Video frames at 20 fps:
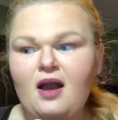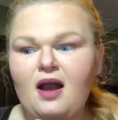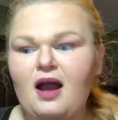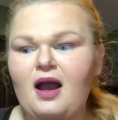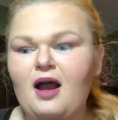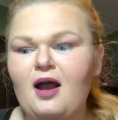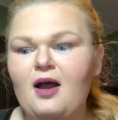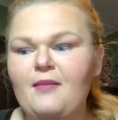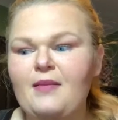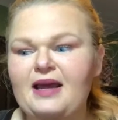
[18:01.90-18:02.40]

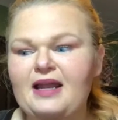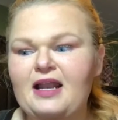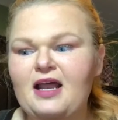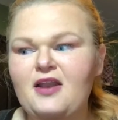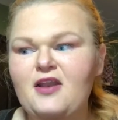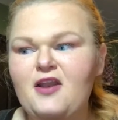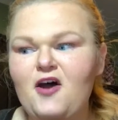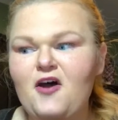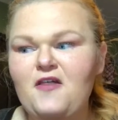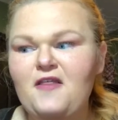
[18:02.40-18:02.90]
And I
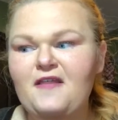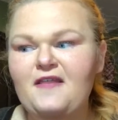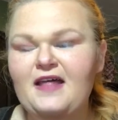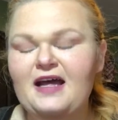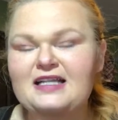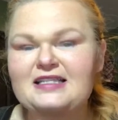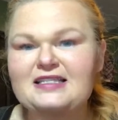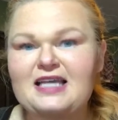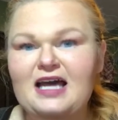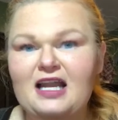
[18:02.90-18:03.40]
know that
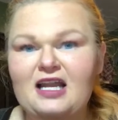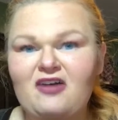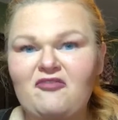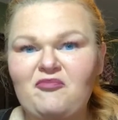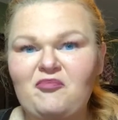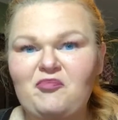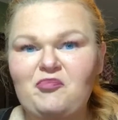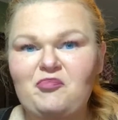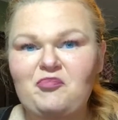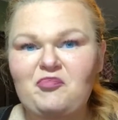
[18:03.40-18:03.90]
that's kind of
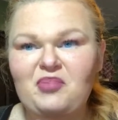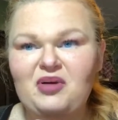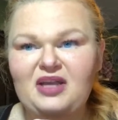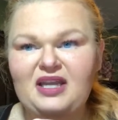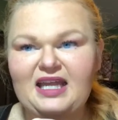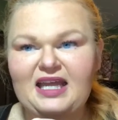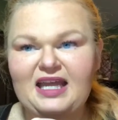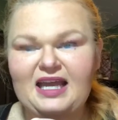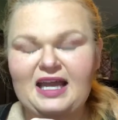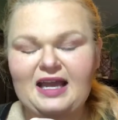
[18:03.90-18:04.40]

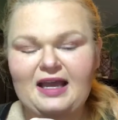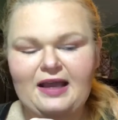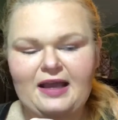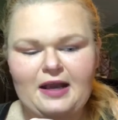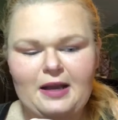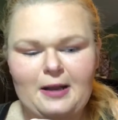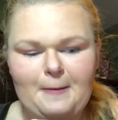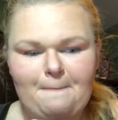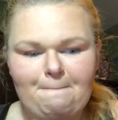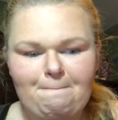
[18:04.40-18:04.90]
putting
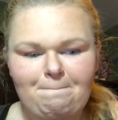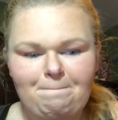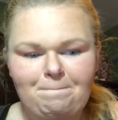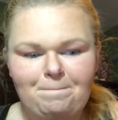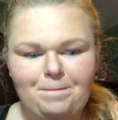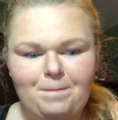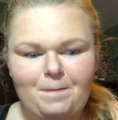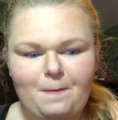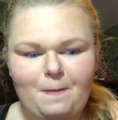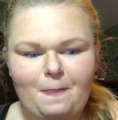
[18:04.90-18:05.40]
a
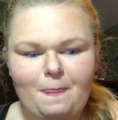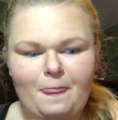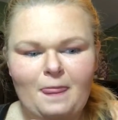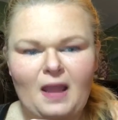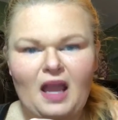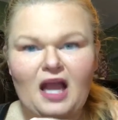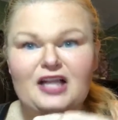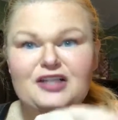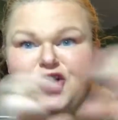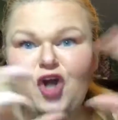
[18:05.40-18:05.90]

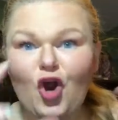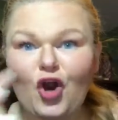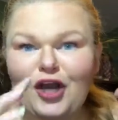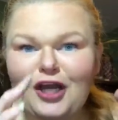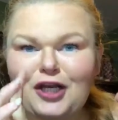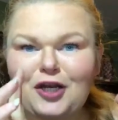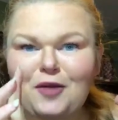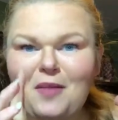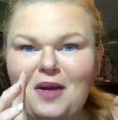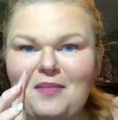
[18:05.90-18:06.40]

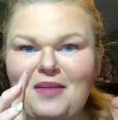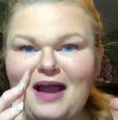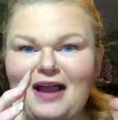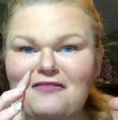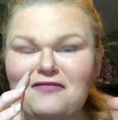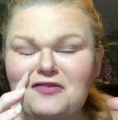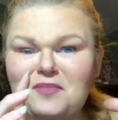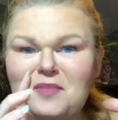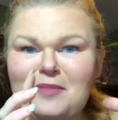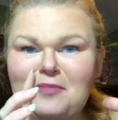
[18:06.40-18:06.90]
target on my
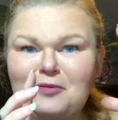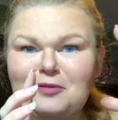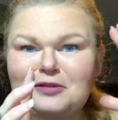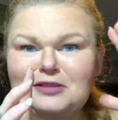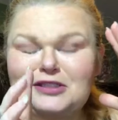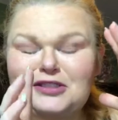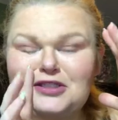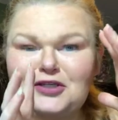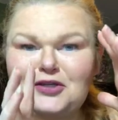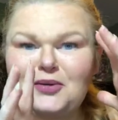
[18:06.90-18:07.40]
back for people
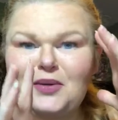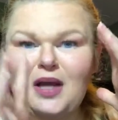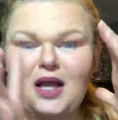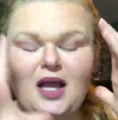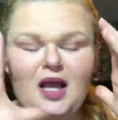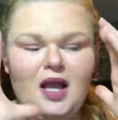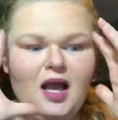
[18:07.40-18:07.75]
to